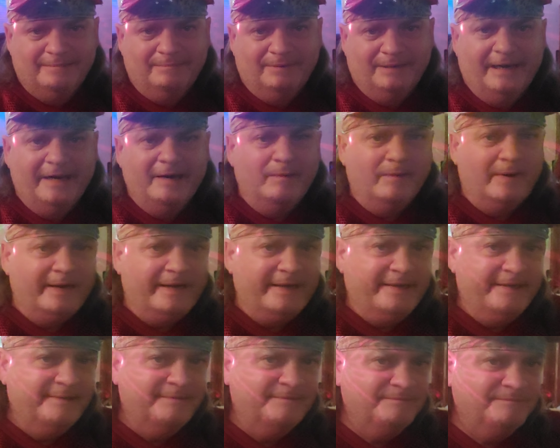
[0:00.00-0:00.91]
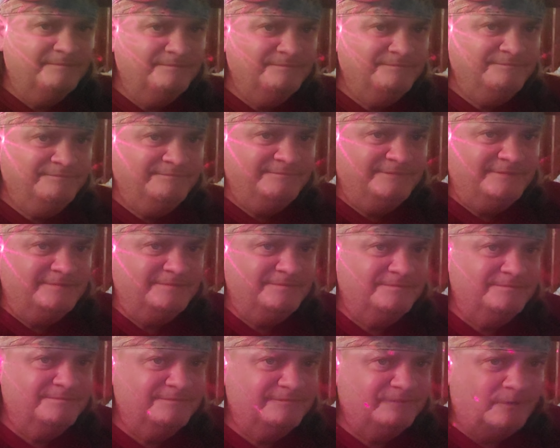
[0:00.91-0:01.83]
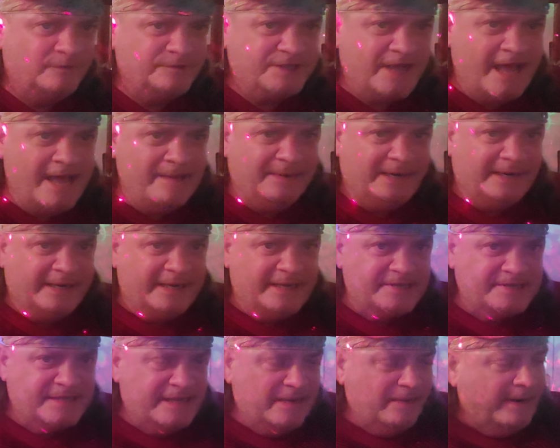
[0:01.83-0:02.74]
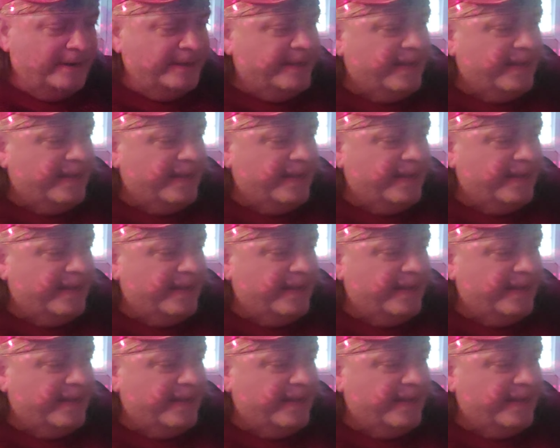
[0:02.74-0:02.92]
But anyway, 4's a habit, I guess. Anyway,